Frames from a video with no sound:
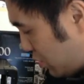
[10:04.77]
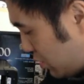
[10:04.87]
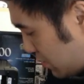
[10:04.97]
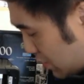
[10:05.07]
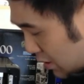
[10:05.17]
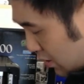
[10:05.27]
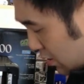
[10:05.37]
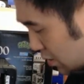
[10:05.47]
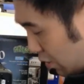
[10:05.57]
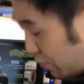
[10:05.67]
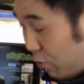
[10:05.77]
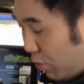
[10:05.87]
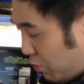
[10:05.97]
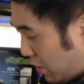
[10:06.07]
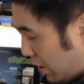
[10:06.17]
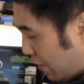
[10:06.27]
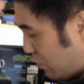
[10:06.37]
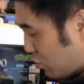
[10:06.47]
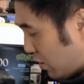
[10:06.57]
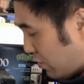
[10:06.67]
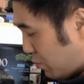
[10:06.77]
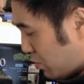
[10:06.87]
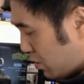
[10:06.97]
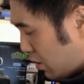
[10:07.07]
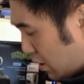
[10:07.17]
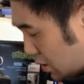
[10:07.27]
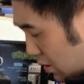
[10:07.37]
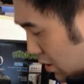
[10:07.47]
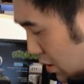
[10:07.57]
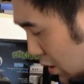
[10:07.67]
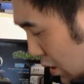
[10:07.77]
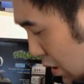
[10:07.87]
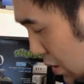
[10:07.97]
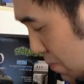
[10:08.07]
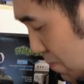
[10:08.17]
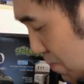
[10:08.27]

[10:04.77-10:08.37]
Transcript: put in, or 4 3.5-inch drives you put in. A